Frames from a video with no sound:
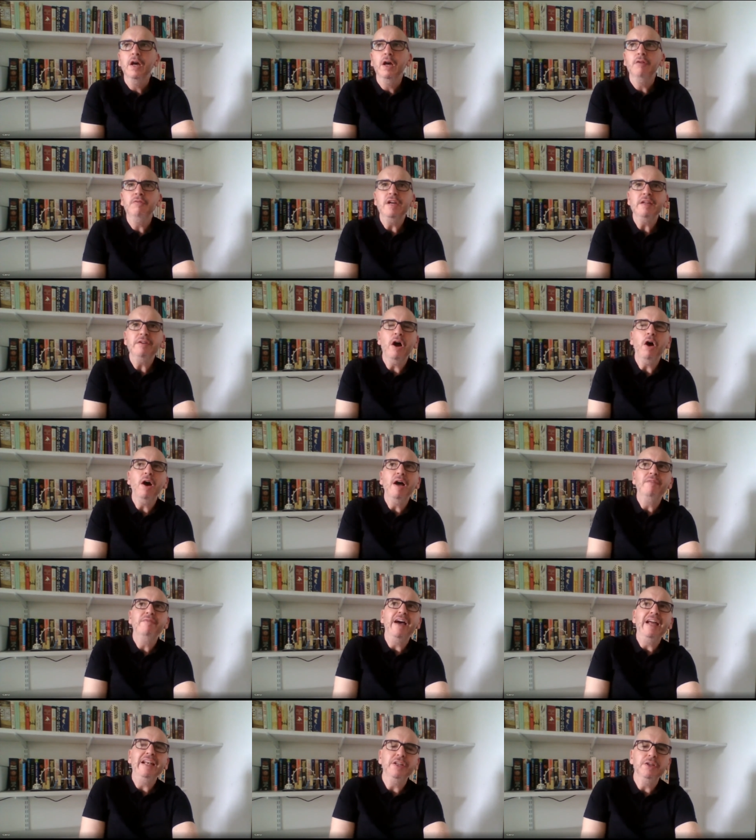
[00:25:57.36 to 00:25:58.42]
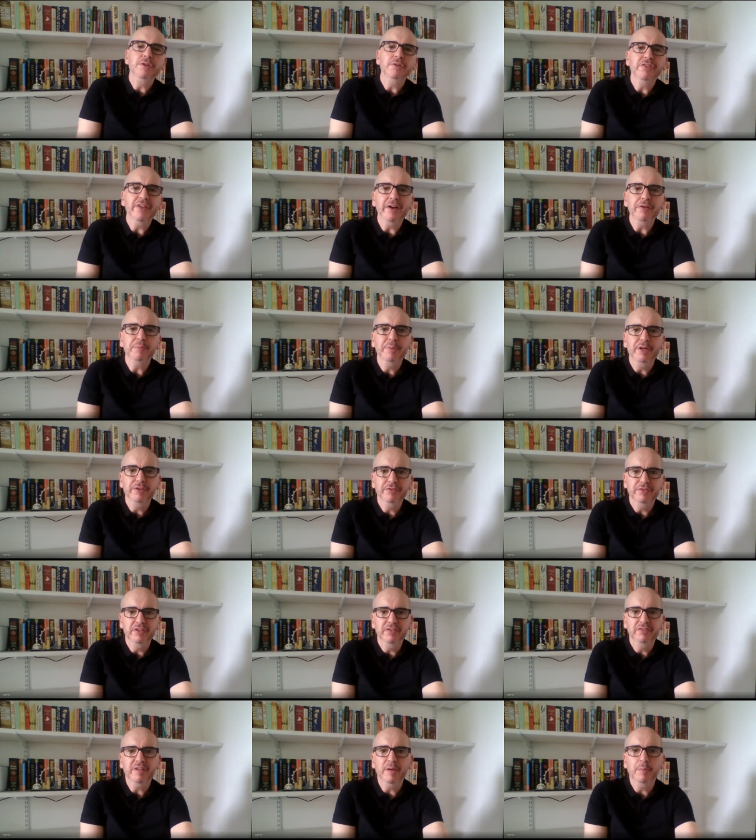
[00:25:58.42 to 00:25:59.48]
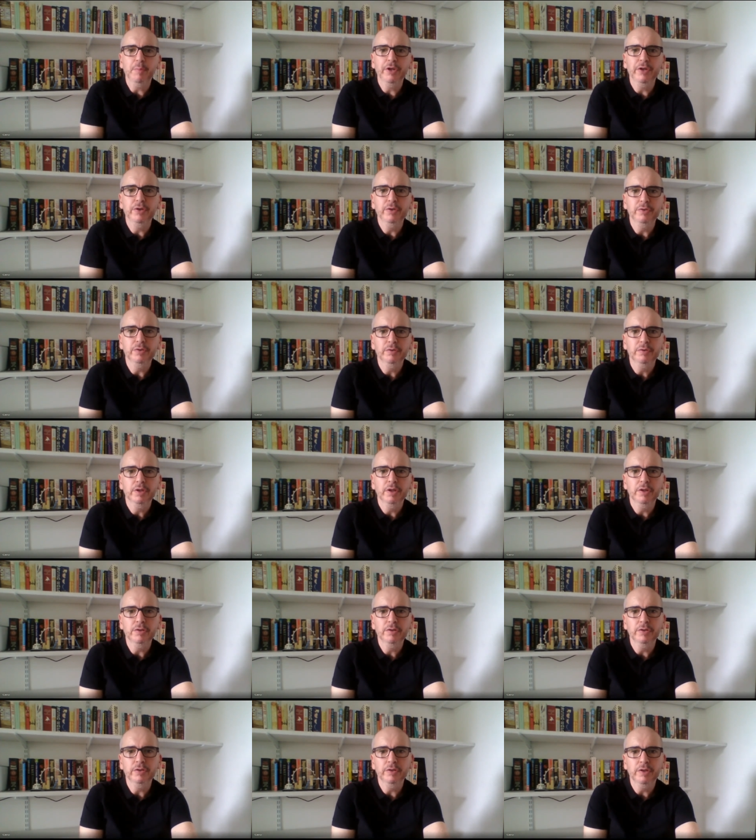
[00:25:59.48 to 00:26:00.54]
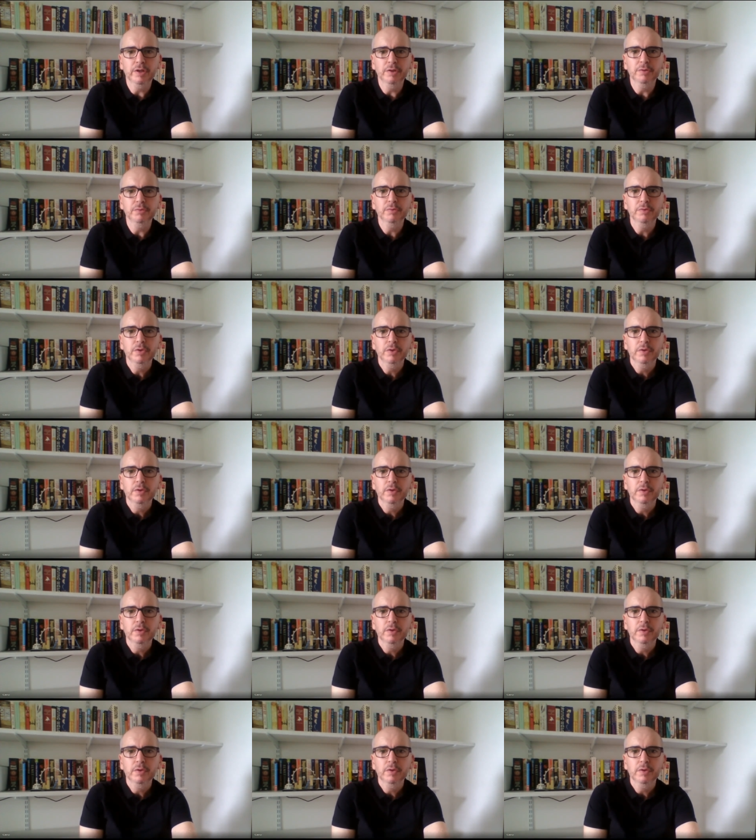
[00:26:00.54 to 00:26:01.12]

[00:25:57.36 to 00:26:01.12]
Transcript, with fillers: a really high valued salesperson is someone who who can do